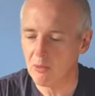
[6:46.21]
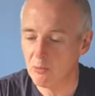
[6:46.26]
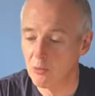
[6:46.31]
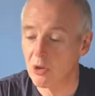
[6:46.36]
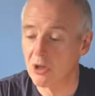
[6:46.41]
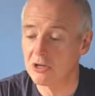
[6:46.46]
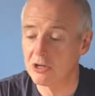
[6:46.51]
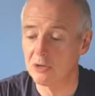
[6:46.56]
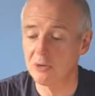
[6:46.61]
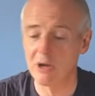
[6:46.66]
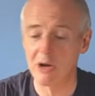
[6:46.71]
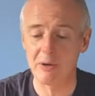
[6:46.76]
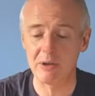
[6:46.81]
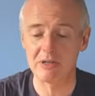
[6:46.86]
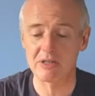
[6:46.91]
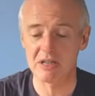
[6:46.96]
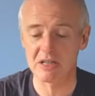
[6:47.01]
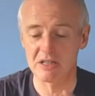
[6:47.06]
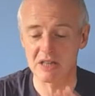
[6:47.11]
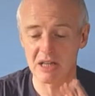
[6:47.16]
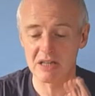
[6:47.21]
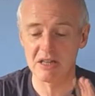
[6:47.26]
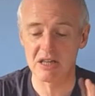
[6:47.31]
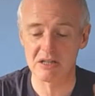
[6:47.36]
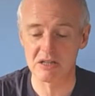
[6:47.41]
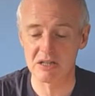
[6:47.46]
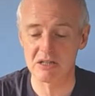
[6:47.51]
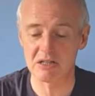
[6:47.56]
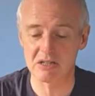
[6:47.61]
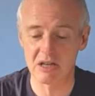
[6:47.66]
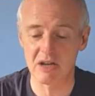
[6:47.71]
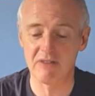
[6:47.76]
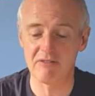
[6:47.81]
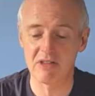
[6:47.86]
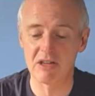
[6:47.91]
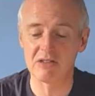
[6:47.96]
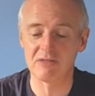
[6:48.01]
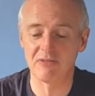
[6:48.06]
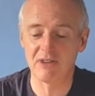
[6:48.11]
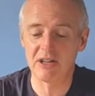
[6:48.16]
What I do know is that this is uh,
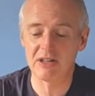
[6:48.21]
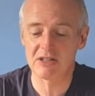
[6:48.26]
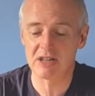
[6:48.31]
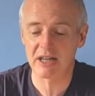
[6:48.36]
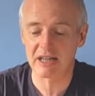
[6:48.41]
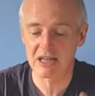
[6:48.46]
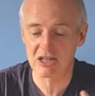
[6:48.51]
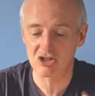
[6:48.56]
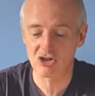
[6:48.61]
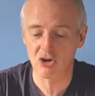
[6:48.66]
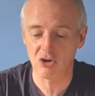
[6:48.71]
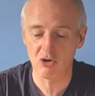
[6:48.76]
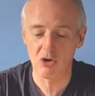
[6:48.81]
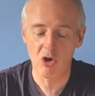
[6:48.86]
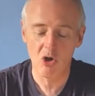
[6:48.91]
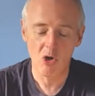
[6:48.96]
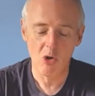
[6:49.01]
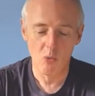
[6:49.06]
this feels like it's got